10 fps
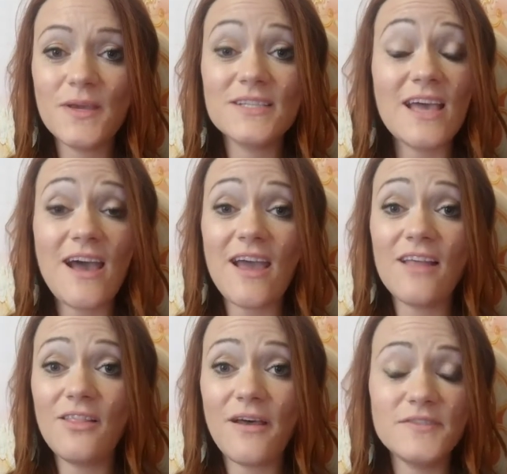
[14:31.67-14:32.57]
because I
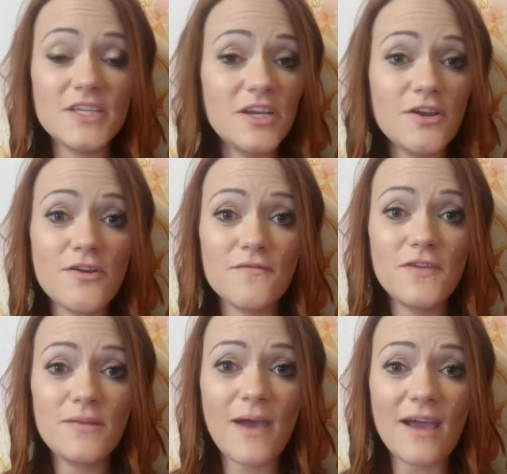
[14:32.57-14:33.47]
love to hear your
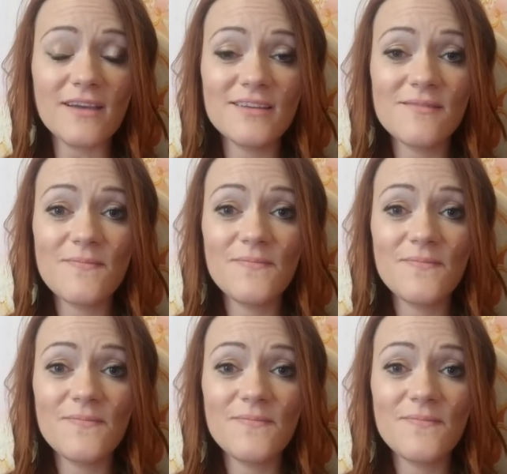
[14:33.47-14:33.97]
feedback.